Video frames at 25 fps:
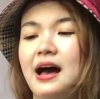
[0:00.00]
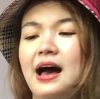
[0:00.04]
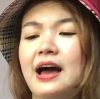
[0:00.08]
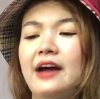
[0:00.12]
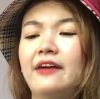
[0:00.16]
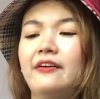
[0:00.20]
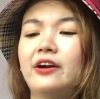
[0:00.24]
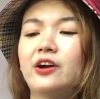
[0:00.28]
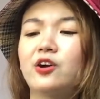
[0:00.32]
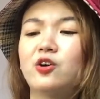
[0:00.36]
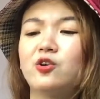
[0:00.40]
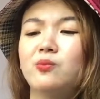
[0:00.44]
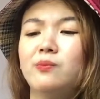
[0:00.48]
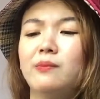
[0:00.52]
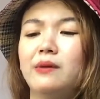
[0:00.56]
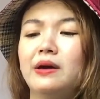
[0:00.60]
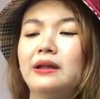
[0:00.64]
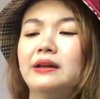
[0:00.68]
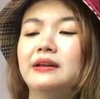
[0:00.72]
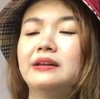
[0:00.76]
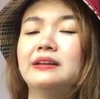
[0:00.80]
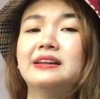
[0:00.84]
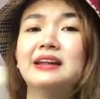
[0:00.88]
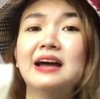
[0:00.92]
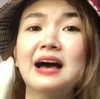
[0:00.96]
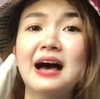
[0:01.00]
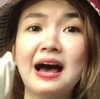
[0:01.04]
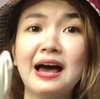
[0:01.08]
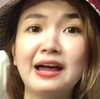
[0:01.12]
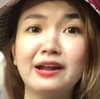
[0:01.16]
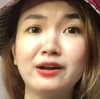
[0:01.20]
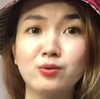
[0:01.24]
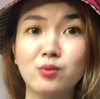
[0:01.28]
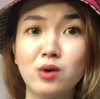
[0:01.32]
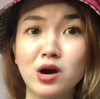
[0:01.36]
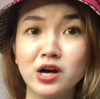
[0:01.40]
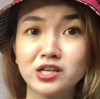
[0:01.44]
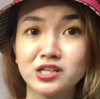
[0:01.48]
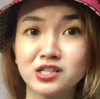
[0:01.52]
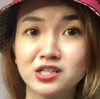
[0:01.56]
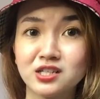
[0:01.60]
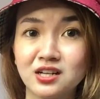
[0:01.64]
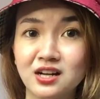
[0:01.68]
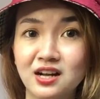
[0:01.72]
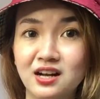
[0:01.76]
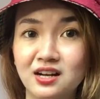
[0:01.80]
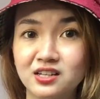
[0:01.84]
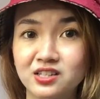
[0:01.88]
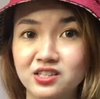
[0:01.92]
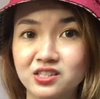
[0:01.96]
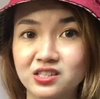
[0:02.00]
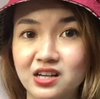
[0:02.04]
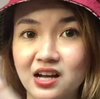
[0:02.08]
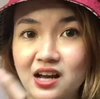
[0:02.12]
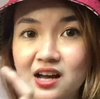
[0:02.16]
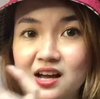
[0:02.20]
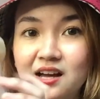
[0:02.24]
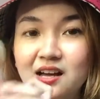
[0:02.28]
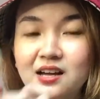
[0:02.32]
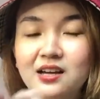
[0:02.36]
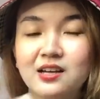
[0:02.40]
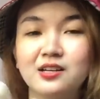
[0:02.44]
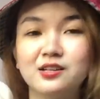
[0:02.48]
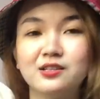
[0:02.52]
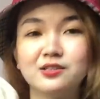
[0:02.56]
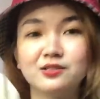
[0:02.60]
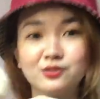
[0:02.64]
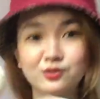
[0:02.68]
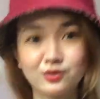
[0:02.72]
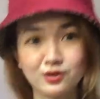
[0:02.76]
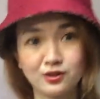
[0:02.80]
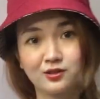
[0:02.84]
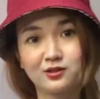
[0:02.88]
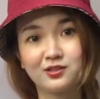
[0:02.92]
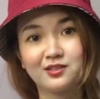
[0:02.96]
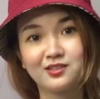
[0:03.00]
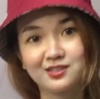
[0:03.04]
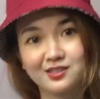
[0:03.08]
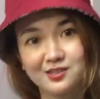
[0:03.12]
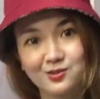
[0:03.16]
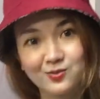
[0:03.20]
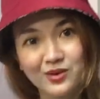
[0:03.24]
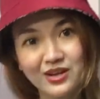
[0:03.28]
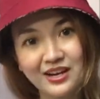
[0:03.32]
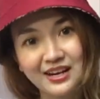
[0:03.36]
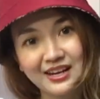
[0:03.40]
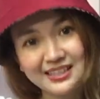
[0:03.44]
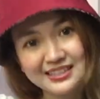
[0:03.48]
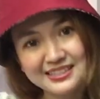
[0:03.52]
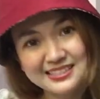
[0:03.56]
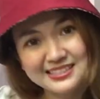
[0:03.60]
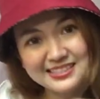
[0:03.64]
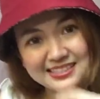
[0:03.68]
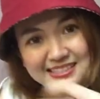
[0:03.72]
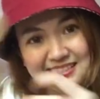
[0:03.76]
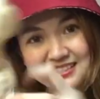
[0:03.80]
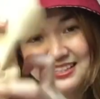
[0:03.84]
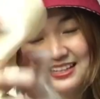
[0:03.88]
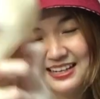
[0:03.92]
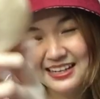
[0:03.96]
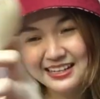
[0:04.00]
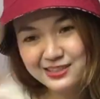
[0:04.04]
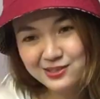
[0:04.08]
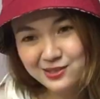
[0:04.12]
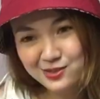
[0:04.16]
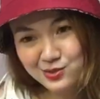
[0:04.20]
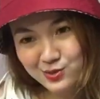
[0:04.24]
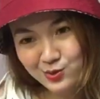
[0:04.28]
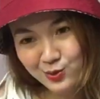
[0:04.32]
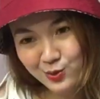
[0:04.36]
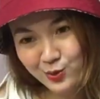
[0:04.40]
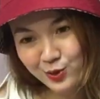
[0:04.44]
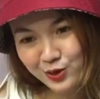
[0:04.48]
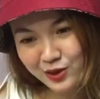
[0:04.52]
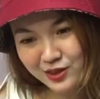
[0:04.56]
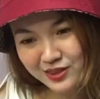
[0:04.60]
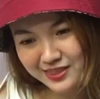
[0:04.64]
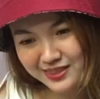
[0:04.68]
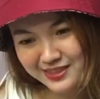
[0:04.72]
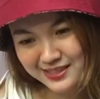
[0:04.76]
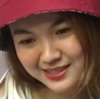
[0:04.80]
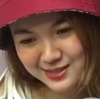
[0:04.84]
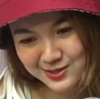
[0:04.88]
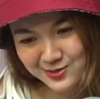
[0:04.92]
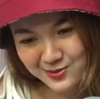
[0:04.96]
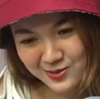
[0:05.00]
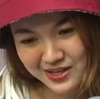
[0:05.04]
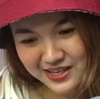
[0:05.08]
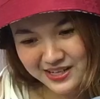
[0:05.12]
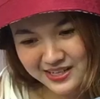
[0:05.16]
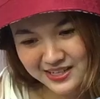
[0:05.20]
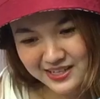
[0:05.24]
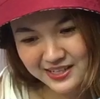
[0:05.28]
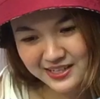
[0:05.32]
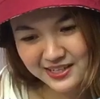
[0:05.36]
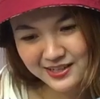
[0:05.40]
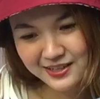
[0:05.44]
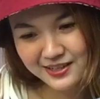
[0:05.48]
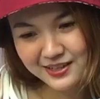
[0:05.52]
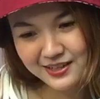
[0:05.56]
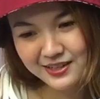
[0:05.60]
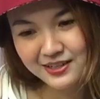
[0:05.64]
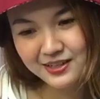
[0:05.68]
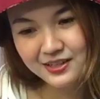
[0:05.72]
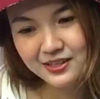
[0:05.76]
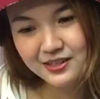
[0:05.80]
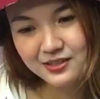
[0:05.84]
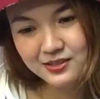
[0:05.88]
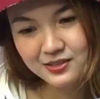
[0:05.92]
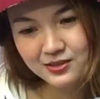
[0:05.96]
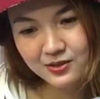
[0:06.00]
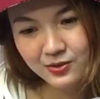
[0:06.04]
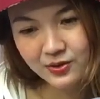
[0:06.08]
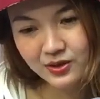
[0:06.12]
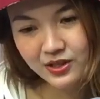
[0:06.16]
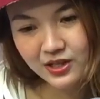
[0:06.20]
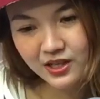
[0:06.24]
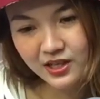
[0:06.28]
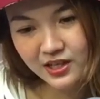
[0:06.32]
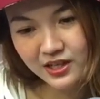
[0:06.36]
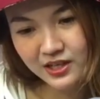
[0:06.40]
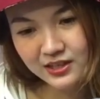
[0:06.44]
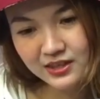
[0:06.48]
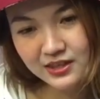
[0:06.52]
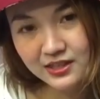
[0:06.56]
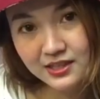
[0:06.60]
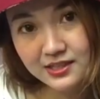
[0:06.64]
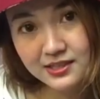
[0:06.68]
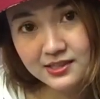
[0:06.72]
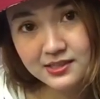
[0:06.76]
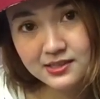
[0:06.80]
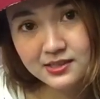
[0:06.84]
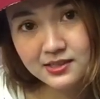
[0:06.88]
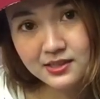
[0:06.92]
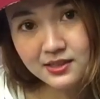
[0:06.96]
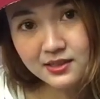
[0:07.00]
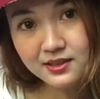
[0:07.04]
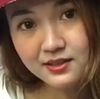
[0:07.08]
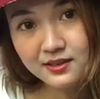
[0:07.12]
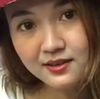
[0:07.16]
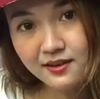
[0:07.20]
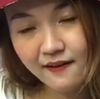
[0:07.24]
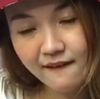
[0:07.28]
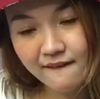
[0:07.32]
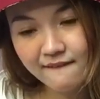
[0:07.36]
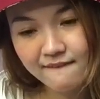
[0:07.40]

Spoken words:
I recommend na hand wash lang siya. So it's this one. Let's sort this one. So here it is. Oh.